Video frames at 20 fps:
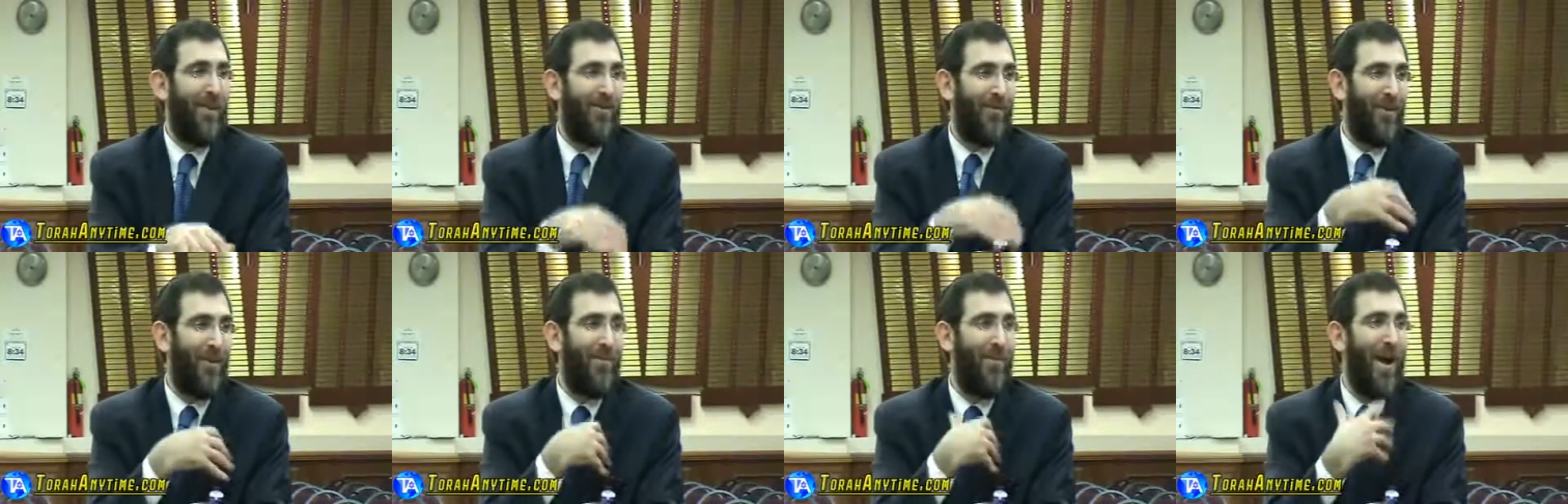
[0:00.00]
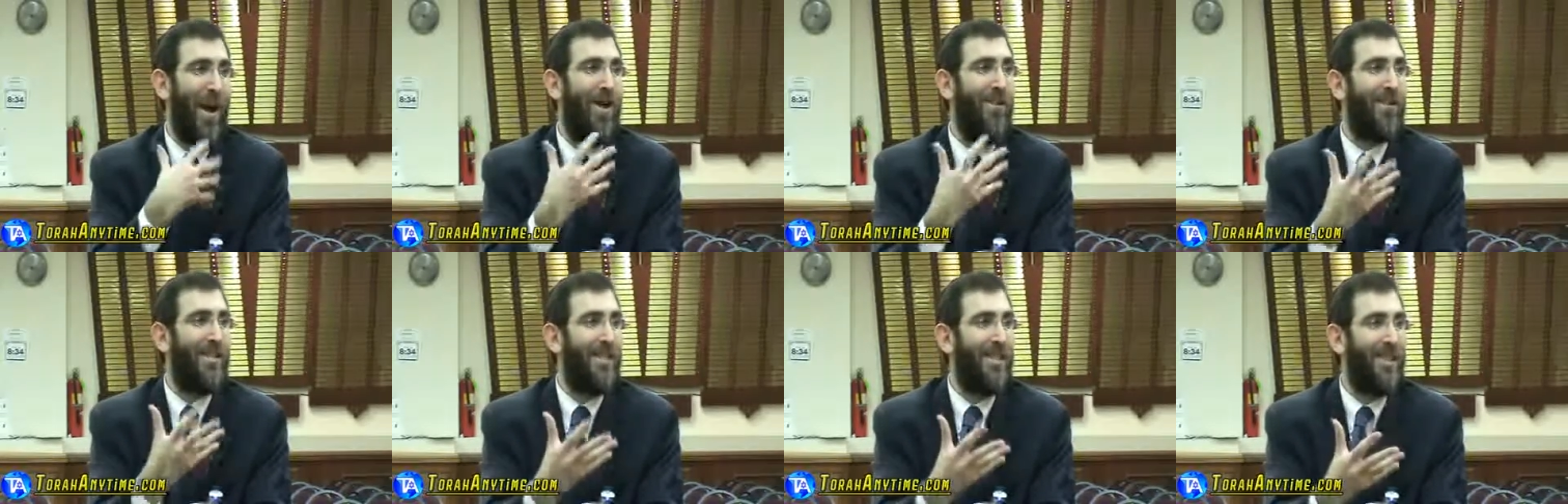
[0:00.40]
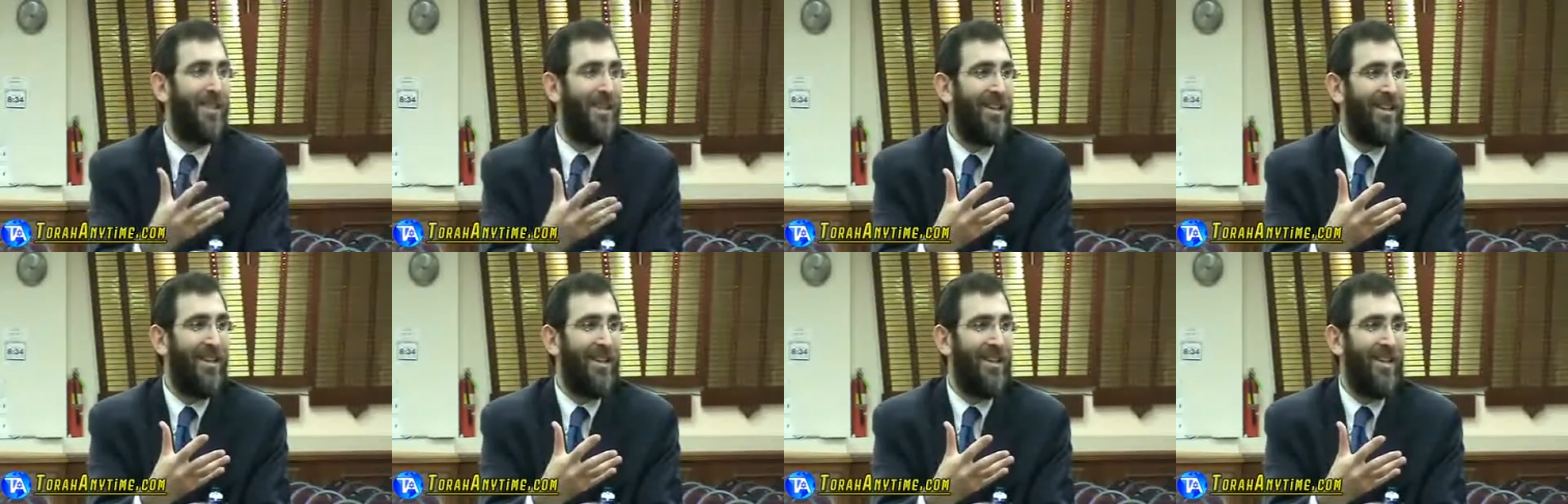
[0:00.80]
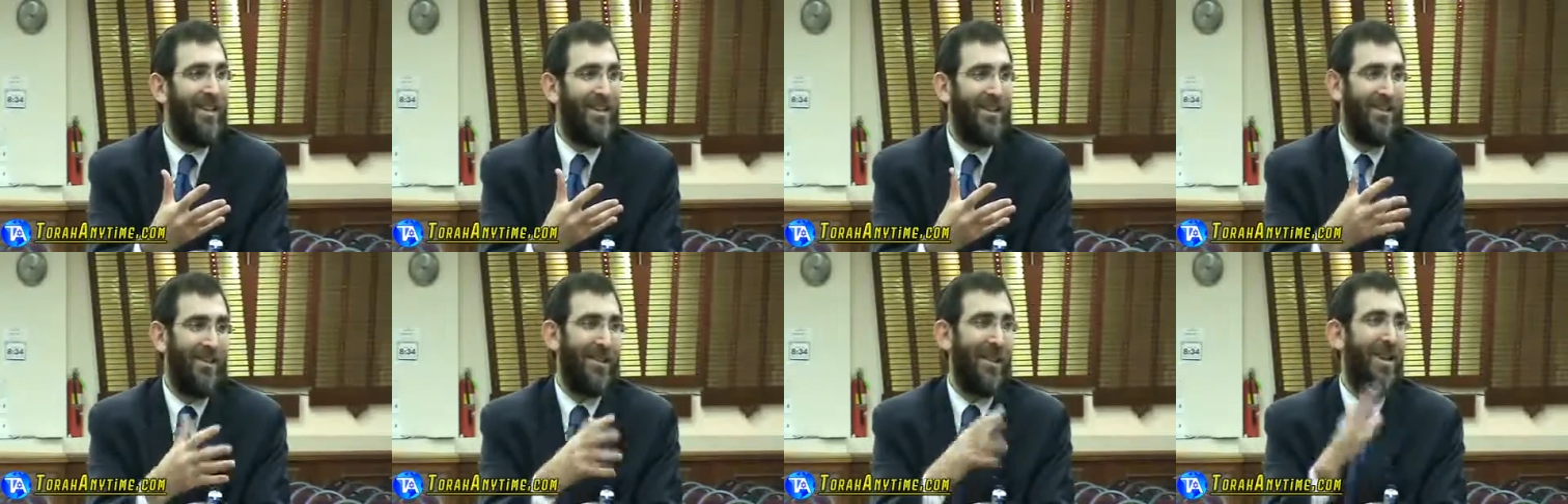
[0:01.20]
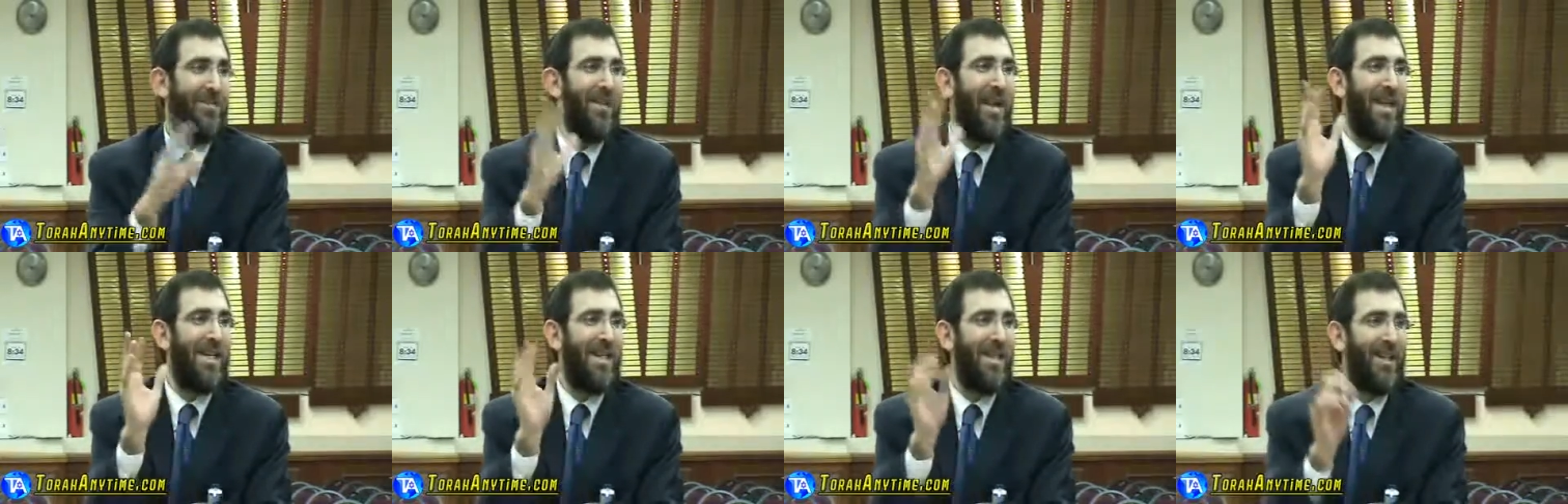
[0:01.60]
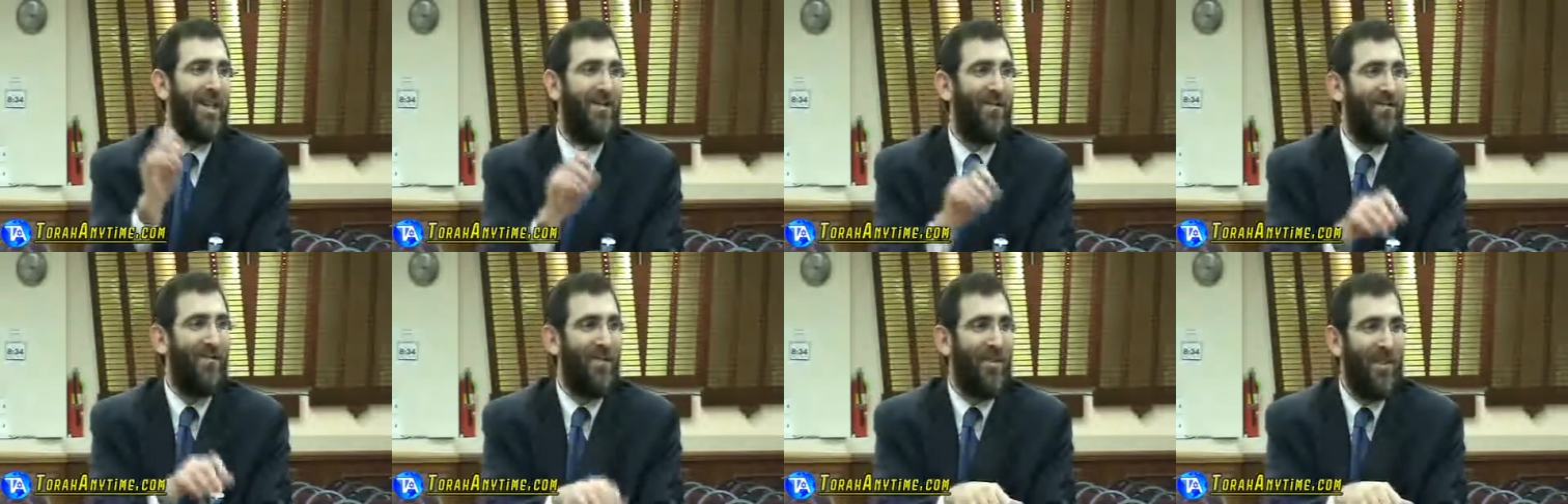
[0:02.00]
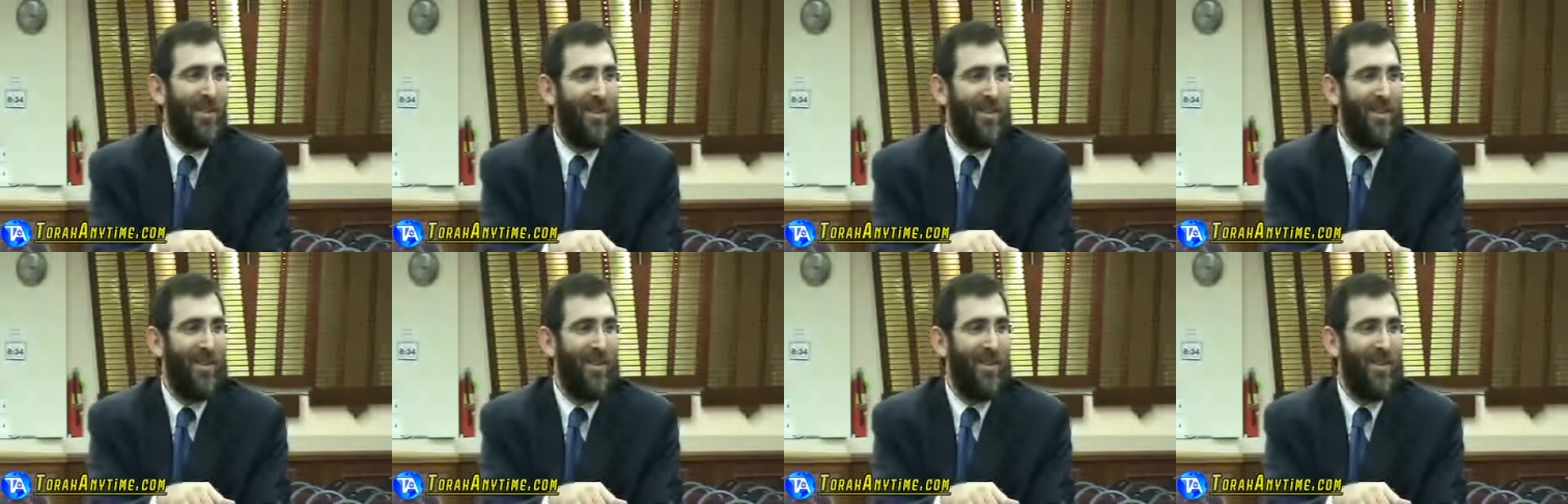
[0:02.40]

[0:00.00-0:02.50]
you know, a little embarrassed. So he stopped asking him.